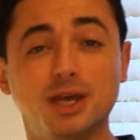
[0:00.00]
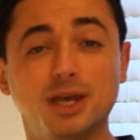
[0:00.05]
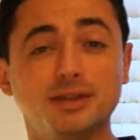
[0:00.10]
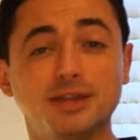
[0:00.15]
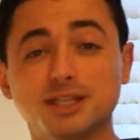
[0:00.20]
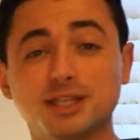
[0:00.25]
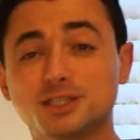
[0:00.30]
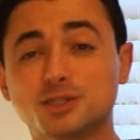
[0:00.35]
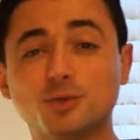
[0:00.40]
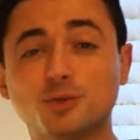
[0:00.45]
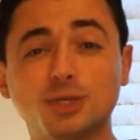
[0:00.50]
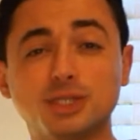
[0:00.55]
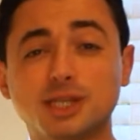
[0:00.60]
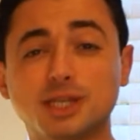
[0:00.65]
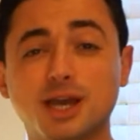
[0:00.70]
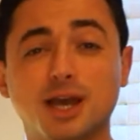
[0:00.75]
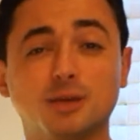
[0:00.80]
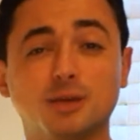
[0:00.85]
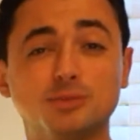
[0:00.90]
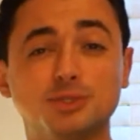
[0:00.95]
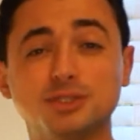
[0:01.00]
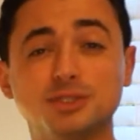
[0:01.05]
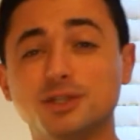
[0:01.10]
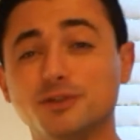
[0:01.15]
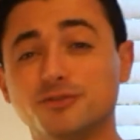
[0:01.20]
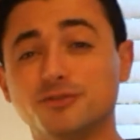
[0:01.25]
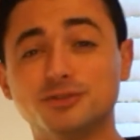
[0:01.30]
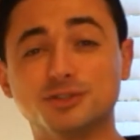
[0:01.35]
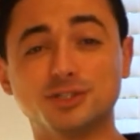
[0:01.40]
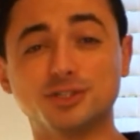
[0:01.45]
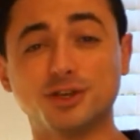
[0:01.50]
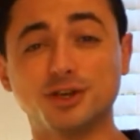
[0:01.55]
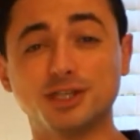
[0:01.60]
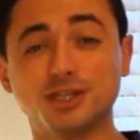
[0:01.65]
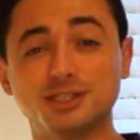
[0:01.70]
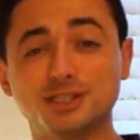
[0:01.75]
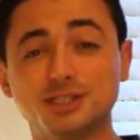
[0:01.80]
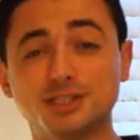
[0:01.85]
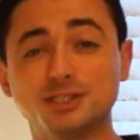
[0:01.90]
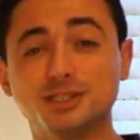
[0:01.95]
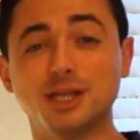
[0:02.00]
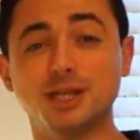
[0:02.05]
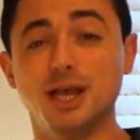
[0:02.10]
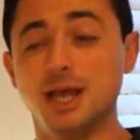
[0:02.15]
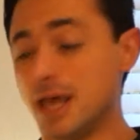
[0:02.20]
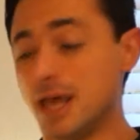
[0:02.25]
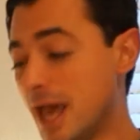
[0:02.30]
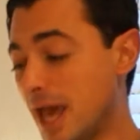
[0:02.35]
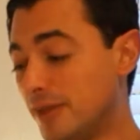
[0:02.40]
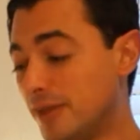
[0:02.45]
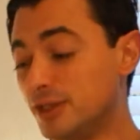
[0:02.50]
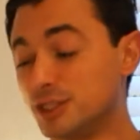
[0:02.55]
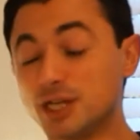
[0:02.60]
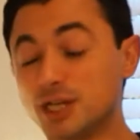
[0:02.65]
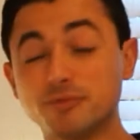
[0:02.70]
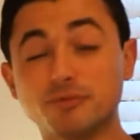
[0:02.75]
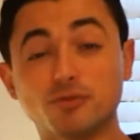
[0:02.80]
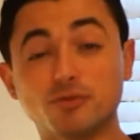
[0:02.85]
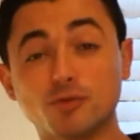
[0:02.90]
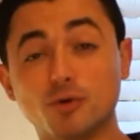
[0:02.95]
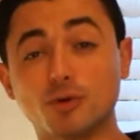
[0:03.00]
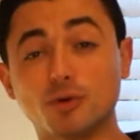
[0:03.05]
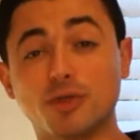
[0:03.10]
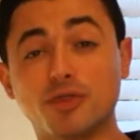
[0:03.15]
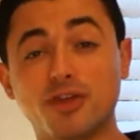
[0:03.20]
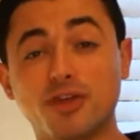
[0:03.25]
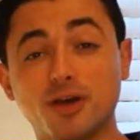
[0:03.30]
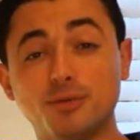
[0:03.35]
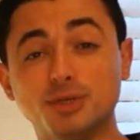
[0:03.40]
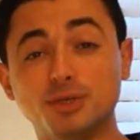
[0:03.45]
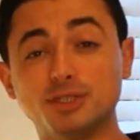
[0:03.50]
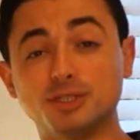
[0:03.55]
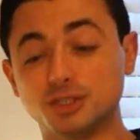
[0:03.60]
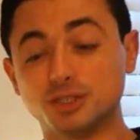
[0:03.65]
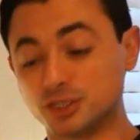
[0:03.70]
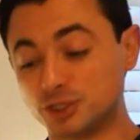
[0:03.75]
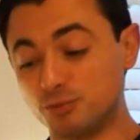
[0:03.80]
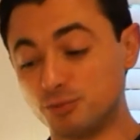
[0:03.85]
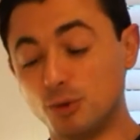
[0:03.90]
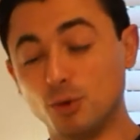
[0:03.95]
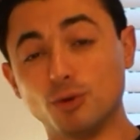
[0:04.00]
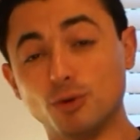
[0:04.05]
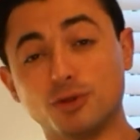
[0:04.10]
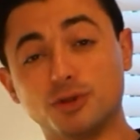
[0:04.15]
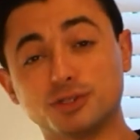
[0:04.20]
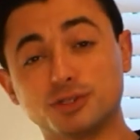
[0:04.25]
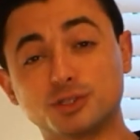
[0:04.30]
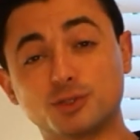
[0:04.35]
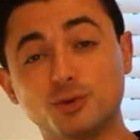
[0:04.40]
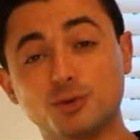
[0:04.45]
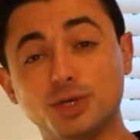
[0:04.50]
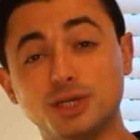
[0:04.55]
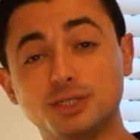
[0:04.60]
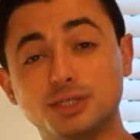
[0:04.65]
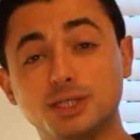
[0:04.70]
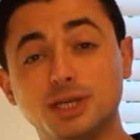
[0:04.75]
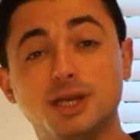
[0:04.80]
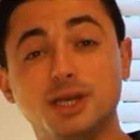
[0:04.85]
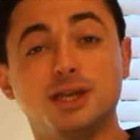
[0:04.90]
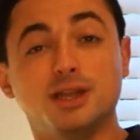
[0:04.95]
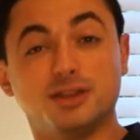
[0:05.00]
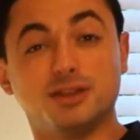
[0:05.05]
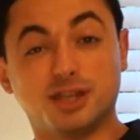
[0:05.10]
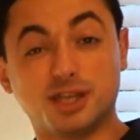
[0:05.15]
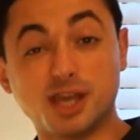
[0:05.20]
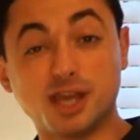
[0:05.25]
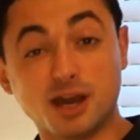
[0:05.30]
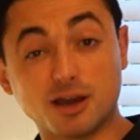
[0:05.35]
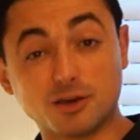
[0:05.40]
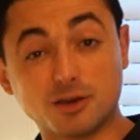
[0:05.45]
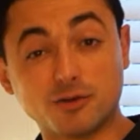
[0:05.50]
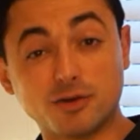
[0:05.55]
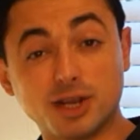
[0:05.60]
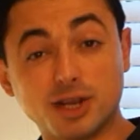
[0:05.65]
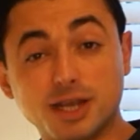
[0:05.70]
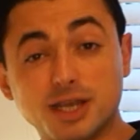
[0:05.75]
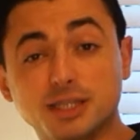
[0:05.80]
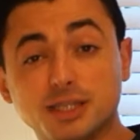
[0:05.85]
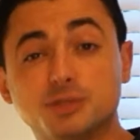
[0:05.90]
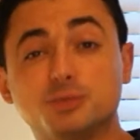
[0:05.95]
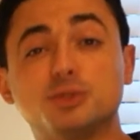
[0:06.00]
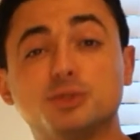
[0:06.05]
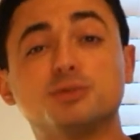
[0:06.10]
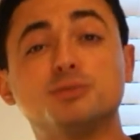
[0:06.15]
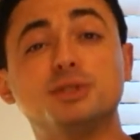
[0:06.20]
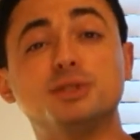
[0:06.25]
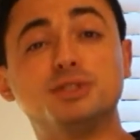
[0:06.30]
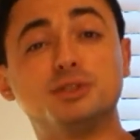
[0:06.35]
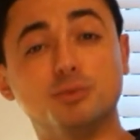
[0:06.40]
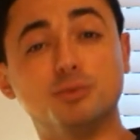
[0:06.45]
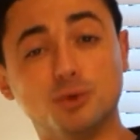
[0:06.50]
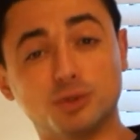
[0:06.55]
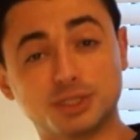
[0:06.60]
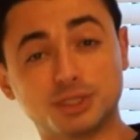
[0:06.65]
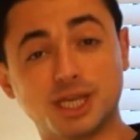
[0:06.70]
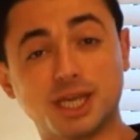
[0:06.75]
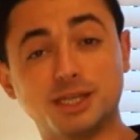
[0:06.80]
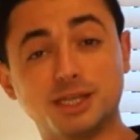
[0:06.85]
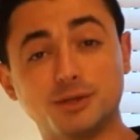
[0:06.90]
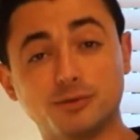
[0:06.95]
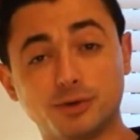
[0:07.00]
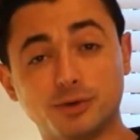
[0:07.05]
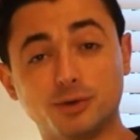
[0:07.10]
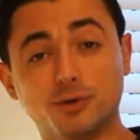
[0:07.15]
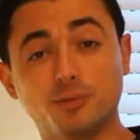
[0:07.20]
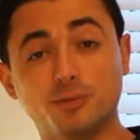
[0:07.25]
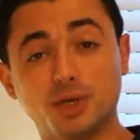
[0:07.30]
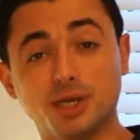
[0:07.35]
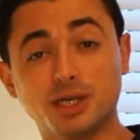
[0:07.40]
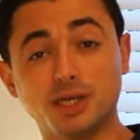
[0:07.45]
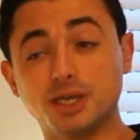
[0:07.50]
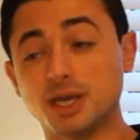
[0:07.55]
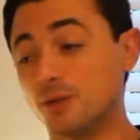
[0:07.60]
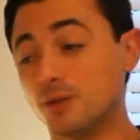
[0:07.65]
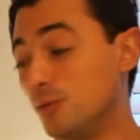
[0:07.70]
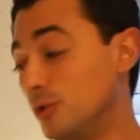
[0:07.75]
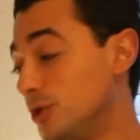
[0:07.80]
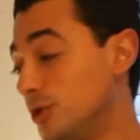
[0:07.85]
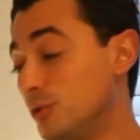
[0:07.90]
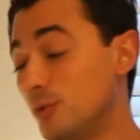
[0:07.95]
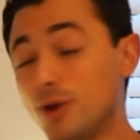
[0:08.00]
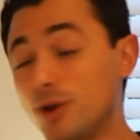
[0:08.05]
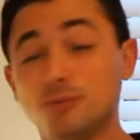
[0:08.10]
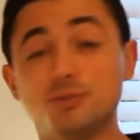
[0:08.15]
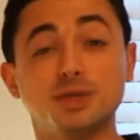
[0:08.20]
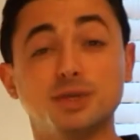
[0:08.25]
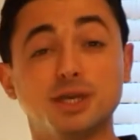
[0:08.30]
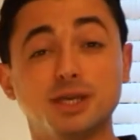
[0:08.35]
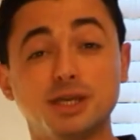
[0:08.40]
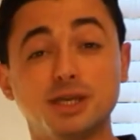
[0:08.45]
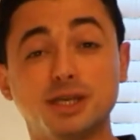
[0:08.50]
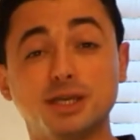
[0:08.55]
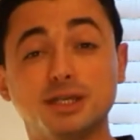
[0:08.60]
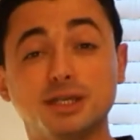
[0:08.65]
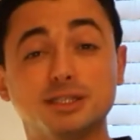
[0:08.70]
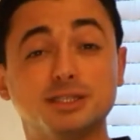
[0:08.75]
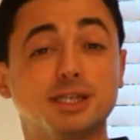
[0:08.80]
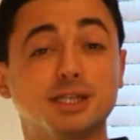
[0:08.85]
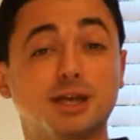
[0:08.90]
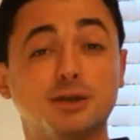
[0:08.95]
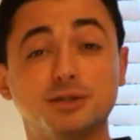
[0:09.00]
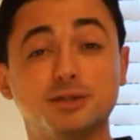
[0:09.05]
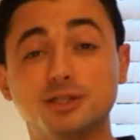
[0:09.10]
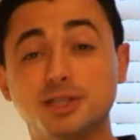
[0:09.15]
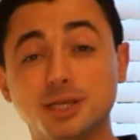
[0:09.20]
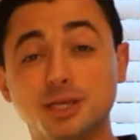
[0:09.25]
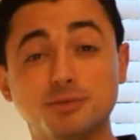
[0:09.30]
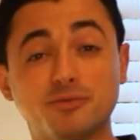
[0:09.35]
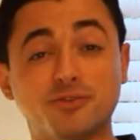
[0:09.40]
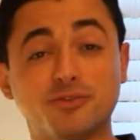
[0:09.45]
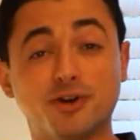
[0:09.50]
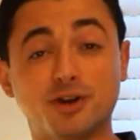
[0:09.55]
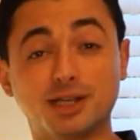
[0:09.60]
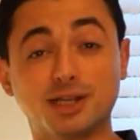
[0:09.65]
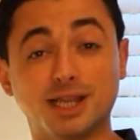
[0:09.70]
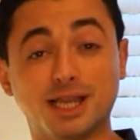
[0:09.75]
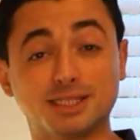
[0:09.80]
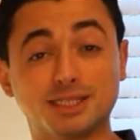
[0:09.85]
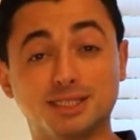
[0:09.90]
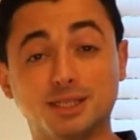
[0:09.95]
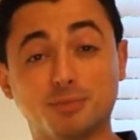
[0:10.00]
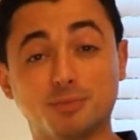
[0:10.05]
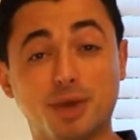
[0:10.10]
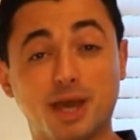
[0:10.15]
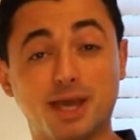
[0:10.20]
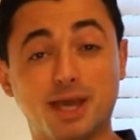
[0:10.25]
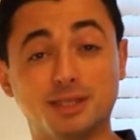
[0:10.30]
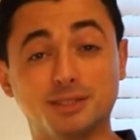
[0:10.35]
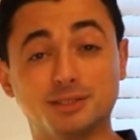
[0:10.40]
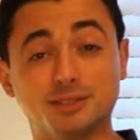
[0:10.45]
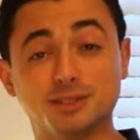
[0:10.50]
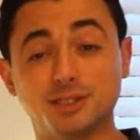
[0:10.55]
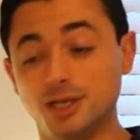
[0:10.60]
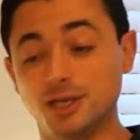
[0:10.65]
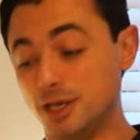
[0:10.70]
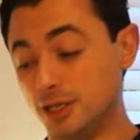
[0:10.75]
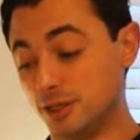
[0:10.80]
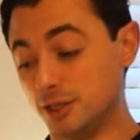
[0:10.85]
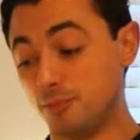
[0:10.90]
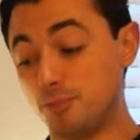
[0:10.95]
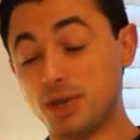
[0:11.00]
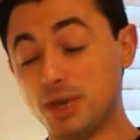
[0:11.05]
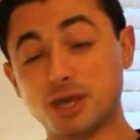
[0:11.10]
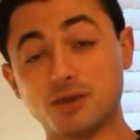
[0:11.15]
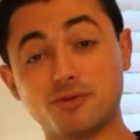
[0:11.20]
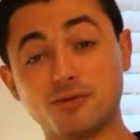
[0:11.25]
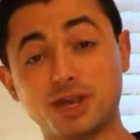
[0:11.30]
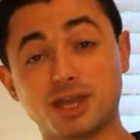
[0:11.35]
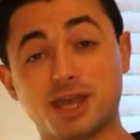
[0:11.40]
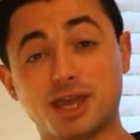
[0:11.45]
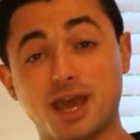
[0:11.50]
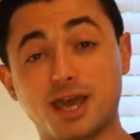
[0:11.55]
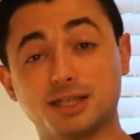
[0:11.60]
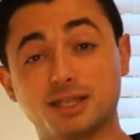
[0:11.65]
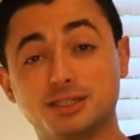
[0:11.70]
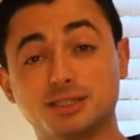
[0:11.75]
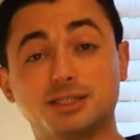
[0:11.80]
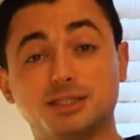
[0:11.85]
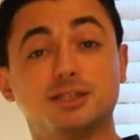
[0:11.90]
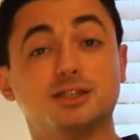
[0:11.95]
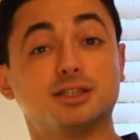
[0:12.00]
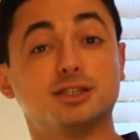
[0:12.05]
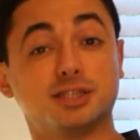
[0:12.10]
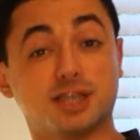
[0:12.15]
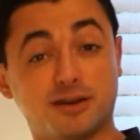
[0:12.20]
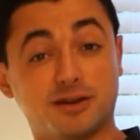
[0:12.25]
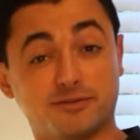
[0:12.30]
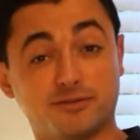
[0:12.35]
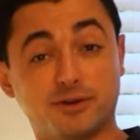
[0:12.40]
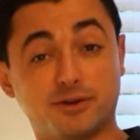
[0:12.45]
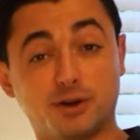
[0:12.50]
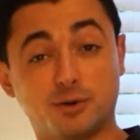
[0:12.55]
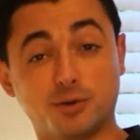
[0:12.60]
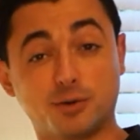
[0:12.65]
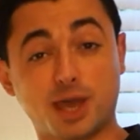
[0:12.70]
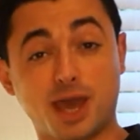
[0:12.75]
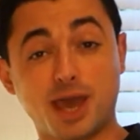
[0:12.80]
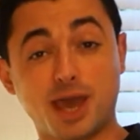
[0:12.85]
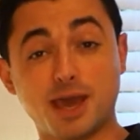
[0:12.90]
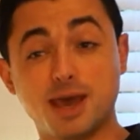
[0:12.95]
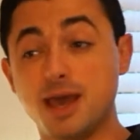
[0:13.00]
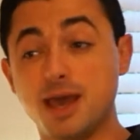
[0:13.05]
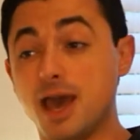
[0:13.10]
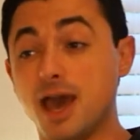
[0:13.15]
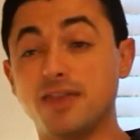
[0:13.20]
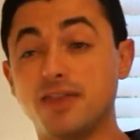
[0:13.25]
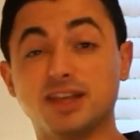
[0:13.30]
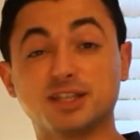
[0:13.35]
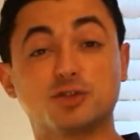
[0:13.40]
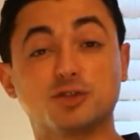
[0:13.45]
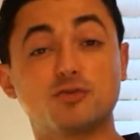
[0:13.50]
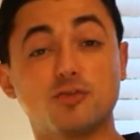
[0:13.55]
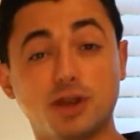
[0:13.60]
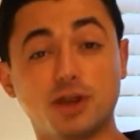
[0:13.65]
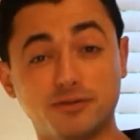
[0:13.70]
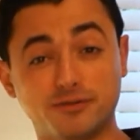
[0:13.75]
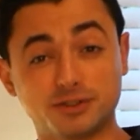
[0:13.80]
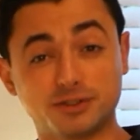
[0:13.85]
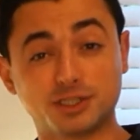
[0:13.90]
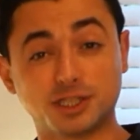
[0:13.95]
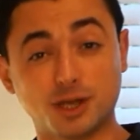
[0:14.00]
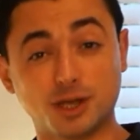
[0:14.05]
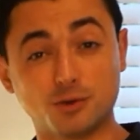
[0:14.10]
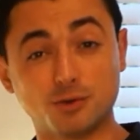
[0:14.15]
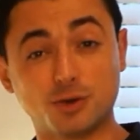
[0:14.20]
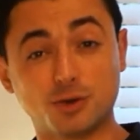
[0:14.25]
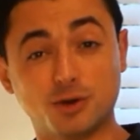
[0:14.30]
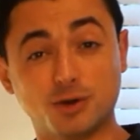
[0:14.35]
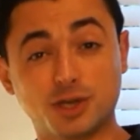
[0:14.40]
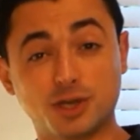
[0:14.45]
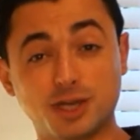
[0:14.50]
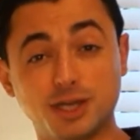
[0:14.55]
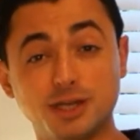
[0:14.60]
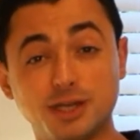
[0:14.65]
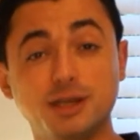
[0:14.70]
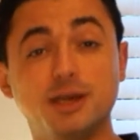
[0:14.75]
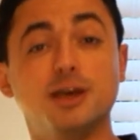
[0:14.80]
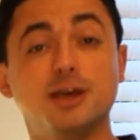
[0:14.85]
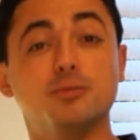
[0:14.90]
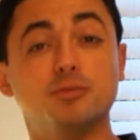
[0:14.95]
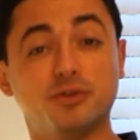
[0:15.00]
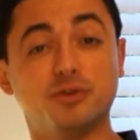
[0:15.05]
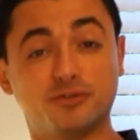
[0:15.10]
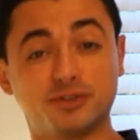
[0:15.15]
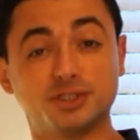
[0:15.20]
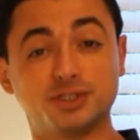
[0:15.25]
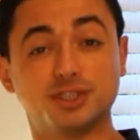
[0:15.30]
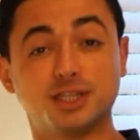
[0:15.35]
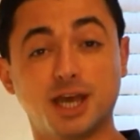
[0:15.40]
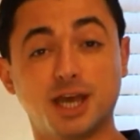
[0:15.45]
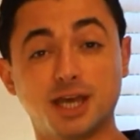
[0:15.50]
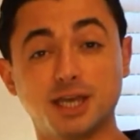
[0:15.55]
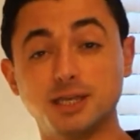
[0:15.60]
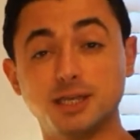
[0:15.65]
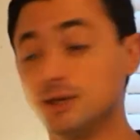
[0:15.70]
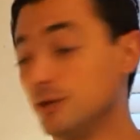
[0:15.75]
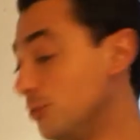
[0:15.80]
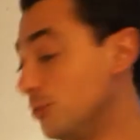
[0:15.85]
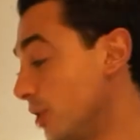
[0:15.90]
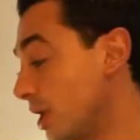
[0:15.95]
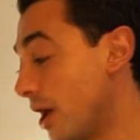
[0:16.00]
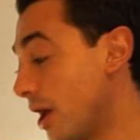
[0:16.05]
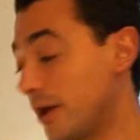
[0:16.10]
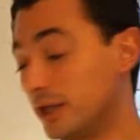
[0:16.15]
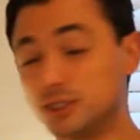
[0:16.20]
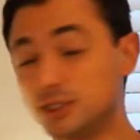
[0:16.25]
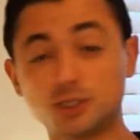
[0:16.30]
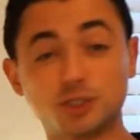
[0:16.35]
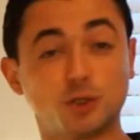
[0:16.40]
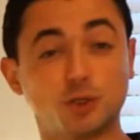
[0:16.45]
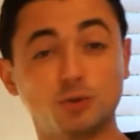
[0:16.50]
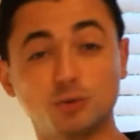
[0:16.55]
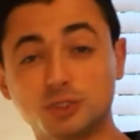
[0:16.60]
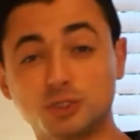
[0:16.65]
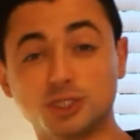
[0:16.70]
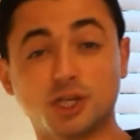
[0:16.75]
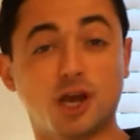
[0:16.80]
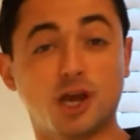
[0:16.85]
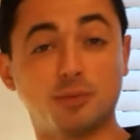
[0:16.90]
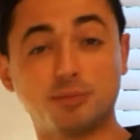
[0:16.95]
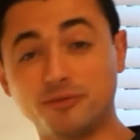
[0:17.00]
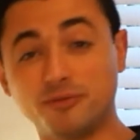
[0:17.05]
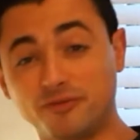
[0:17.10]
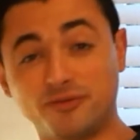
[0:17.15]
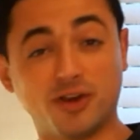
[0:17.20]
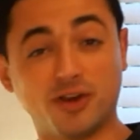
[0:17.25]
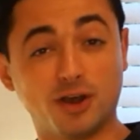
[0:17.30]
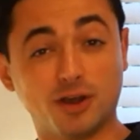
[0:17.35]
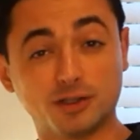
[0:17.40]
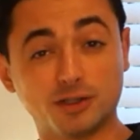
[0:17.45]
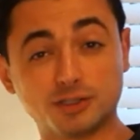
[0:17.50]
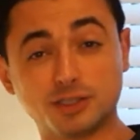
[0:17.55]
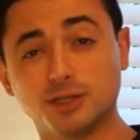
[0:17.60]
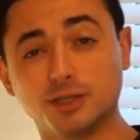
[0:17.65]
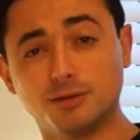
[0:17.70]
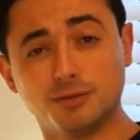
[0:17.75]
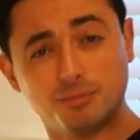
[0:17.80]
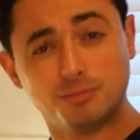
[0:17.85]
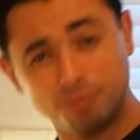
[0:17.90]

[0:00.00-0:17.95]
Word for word: Now squid comes in different sizes, and the general rule of thumb is the smaller the squid, the younger it is, which means the more tender it will be, and what you won't be eating is a load of deep fried elastic bands. The bigger it gets, the tougher it will get, and that's great for slow cooking, but for today, we're going short, sharp and fast.